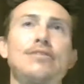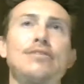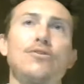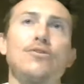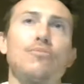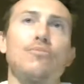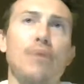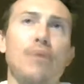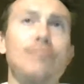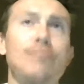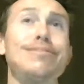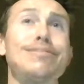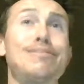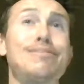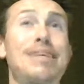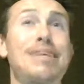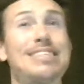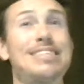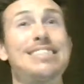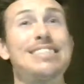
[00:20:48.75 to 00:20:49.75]
So probably
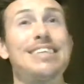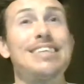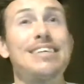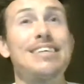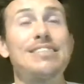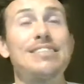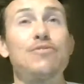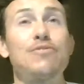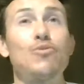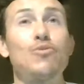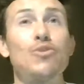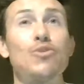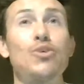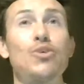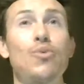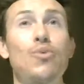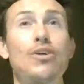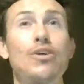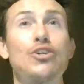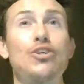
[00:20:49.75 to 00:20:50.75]
about 6 if you really
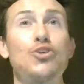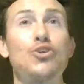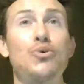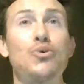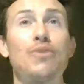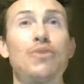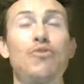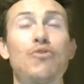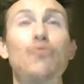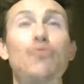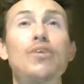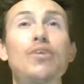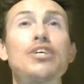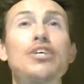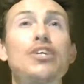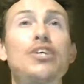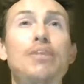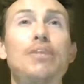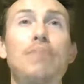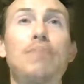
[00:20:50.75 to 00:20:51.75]
wanted to do it. If you're really
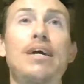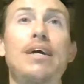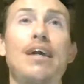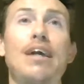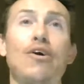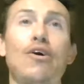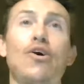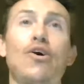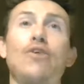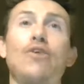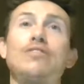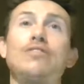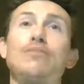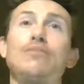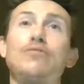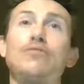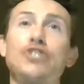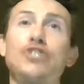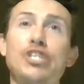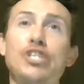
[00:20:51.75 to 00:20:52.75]
good at picking out cars that
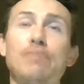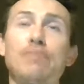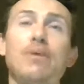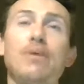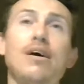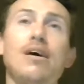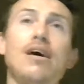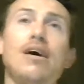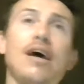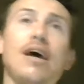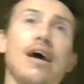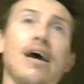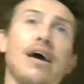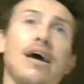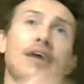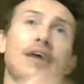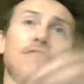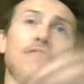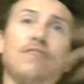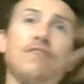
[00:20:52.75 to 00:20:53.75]
were cheap
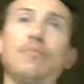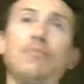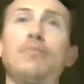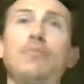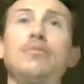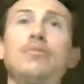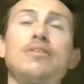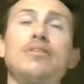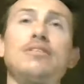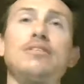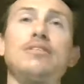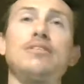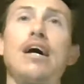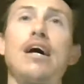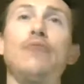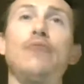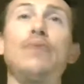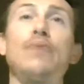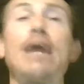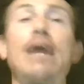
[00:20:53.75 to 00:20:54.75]
and flipping them on the
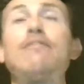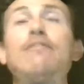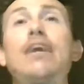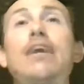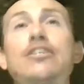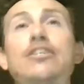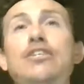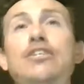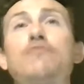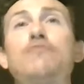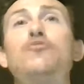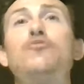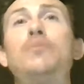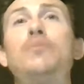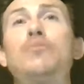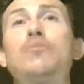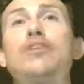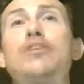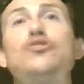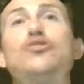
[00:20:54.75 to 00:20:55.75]
side, we have actually a few
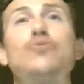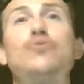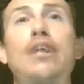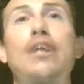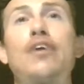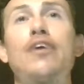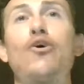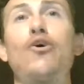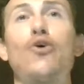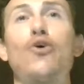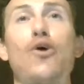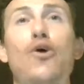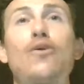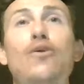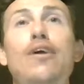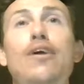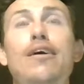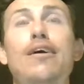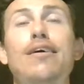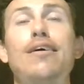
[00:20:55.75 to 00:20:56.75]
people that do that at our car
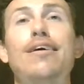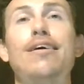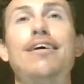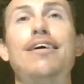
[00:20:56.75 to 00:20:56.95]
lot.